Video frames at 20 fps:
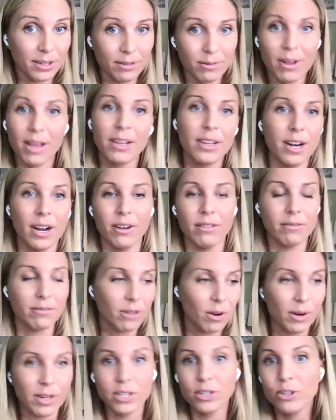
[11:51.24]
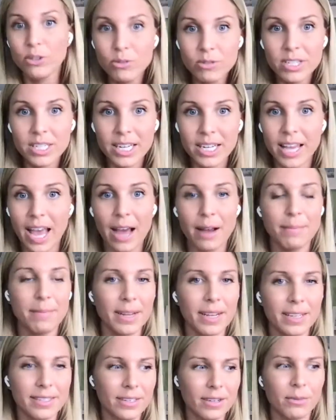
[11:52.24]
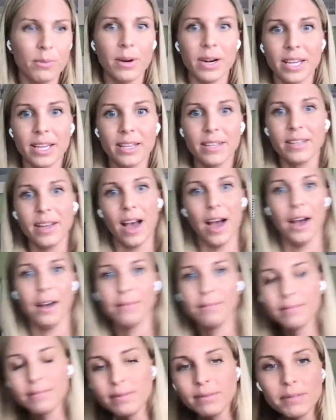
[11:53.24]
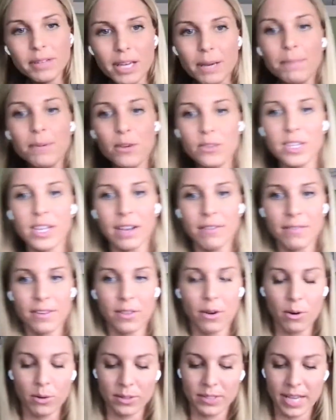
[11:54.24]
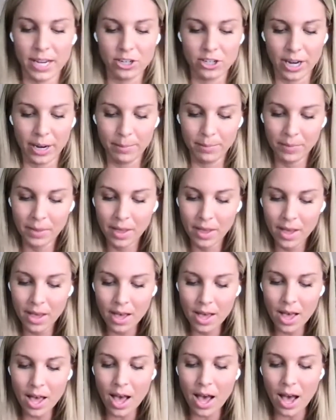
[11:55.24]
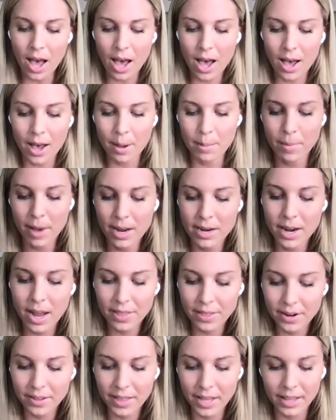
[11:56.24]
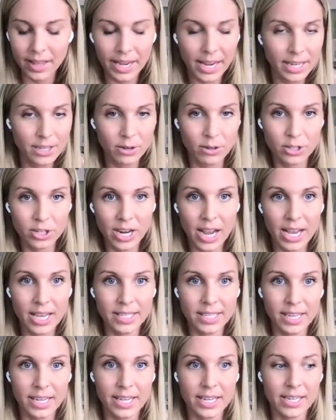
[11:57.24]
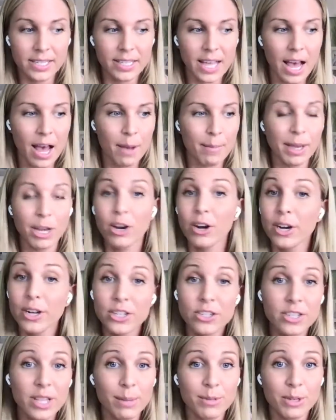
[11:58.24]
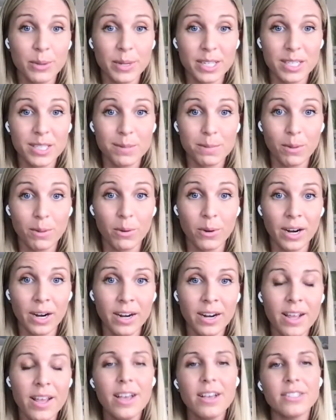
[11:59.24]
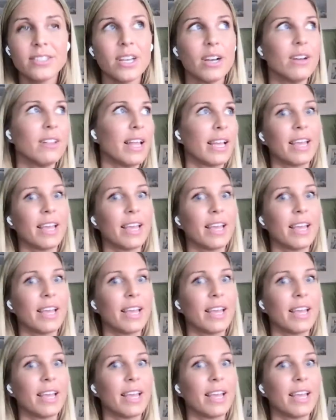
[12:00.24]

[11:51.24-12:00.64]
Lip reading: going to use it again because they'll want to keep using it for the whole session. Another thing, like I told you guys, is encourage them to explore. So like